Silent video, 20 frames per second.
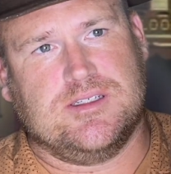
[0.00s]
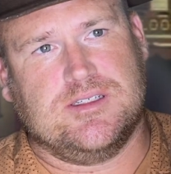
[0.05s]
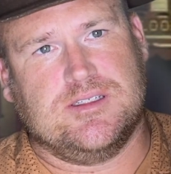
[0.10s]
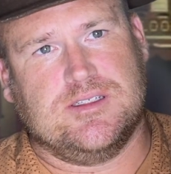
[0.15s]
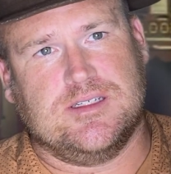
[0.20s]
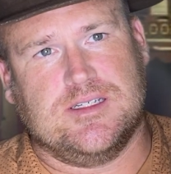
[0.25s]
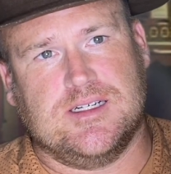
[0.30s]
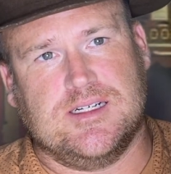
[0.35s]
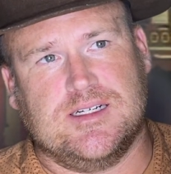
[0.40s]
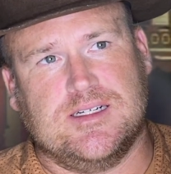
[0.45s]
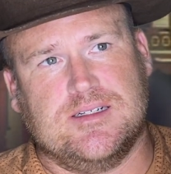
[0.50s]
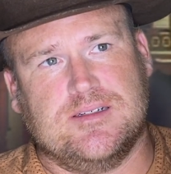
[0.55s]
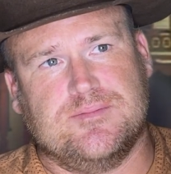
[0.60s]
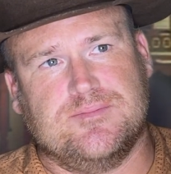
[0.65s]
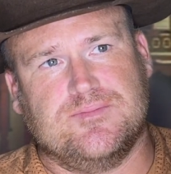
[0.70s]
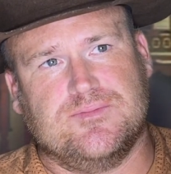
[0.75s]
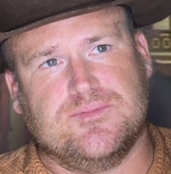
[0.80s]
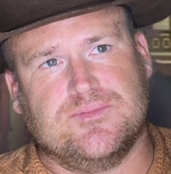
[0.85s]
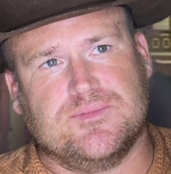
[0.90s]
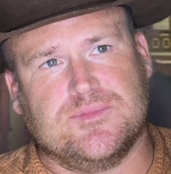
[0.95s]

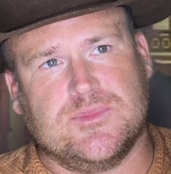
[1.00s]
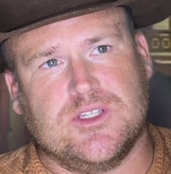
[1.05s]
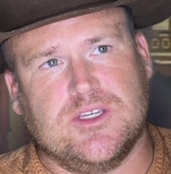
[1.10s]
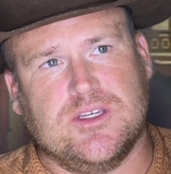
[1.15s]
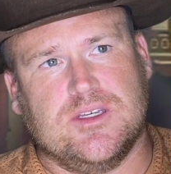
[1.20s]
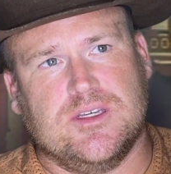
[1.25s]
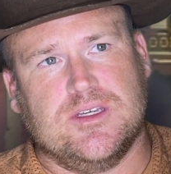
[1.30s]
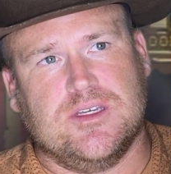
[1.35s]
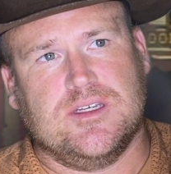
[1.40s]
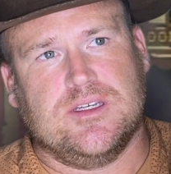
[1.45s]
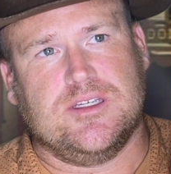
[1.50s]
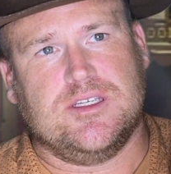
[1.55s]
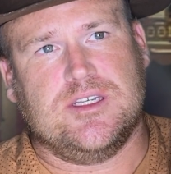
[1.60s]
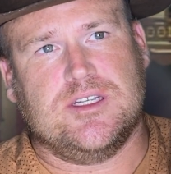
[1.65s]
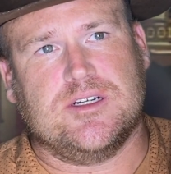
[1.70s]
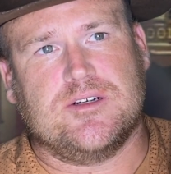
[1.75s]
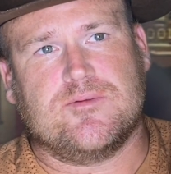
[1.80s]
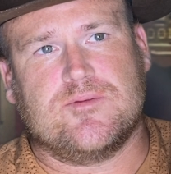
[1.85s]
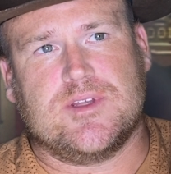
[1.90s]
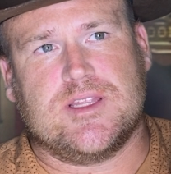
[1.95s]
you
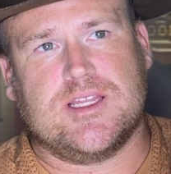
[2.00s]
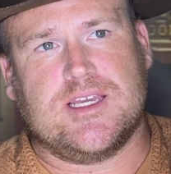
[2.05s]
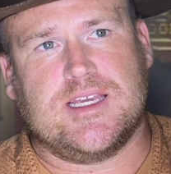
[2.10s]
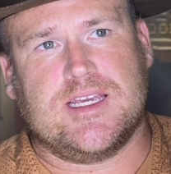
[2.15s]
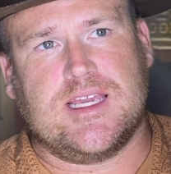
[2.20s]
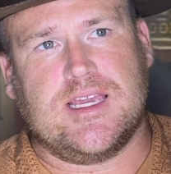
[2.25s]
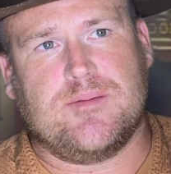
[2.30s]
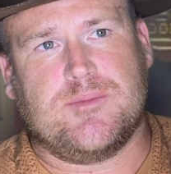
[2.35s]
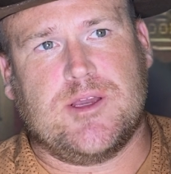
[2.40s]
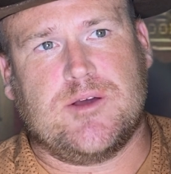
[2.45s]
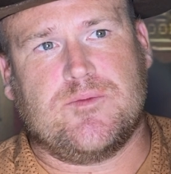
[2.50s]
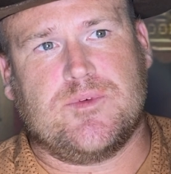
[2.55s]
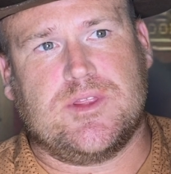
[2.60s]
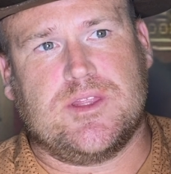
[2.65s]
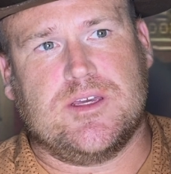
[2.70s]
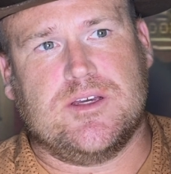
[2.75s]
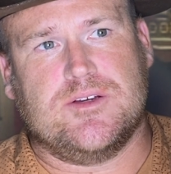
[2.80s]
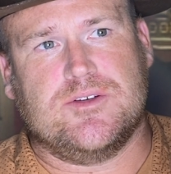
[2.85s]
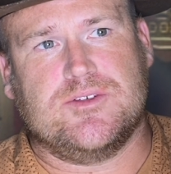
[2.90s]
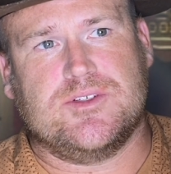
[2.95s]
know, when they came out with
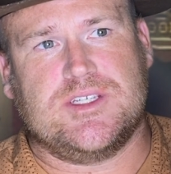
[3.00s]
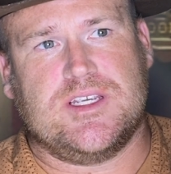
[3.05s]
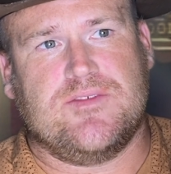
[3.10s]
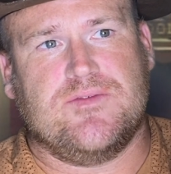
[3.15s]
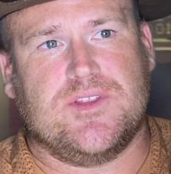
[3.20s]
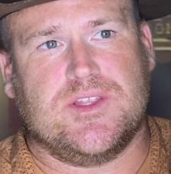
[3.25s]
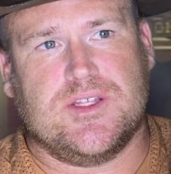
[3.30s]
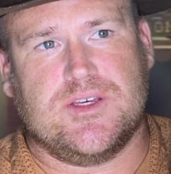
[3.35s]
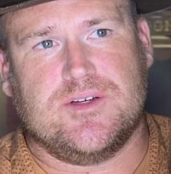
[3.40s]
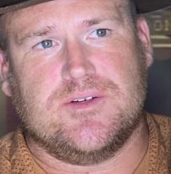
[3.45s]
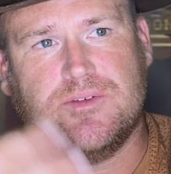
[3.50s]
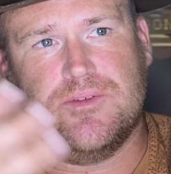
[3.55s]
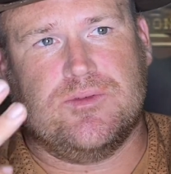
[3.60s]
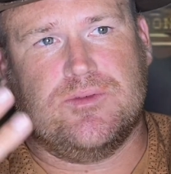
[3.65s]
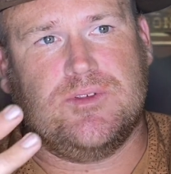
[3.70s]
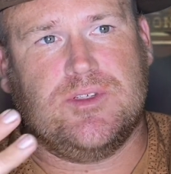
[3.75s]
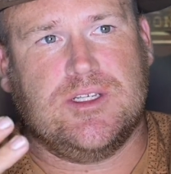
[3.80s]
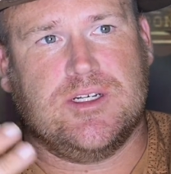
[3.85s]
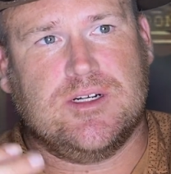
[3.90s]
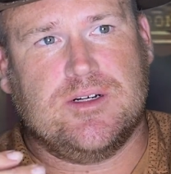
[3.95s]
those, even though,
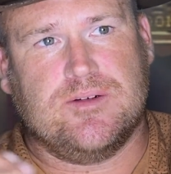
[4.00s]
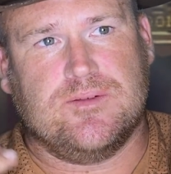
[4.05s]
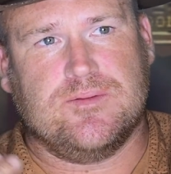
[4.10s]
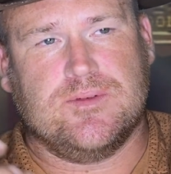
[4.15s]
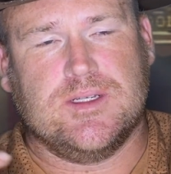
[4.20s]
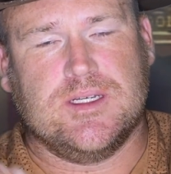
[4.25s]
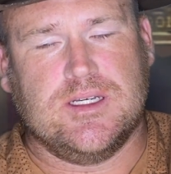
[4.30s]
you know,